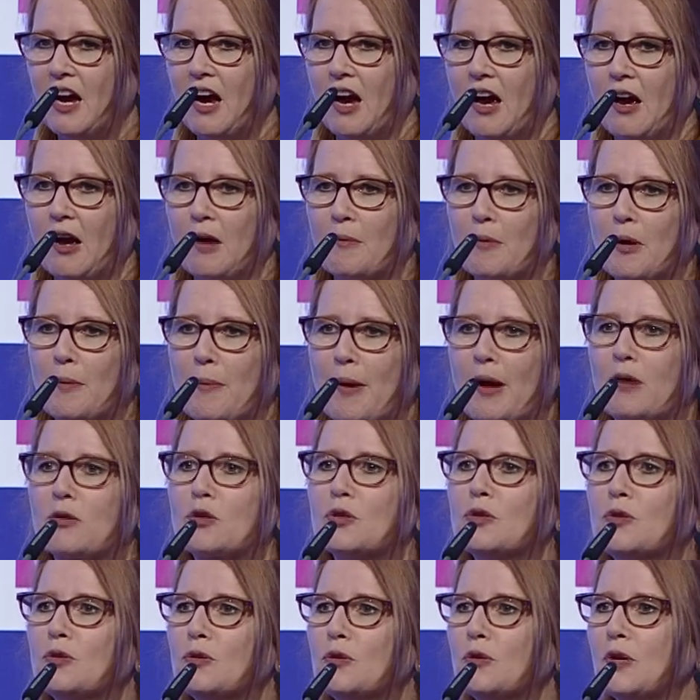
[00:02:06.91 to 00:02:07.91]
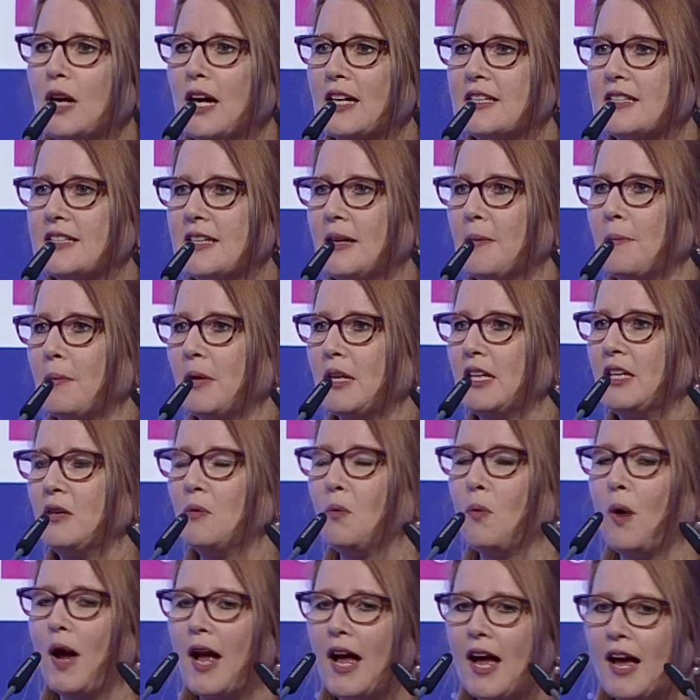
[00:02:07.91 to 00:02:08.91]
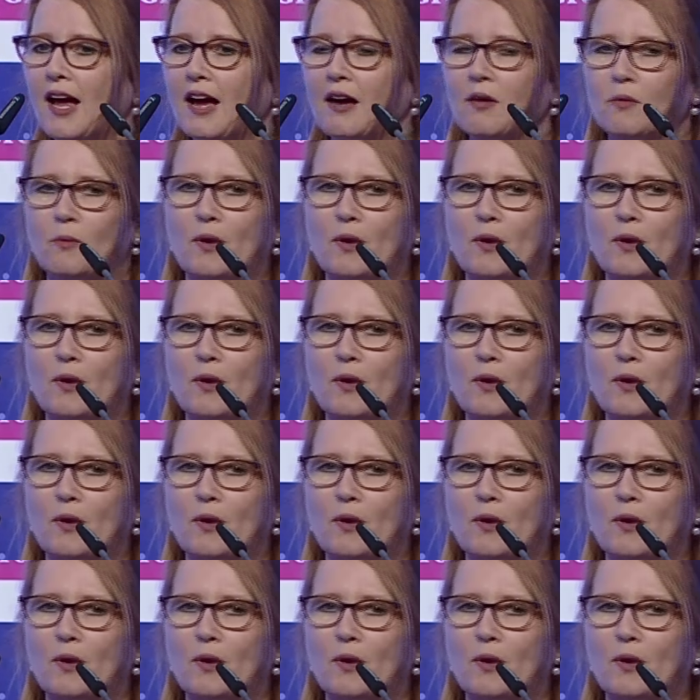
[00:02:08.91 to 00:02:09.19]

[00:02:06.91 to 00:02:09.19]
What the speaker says: about who has their money where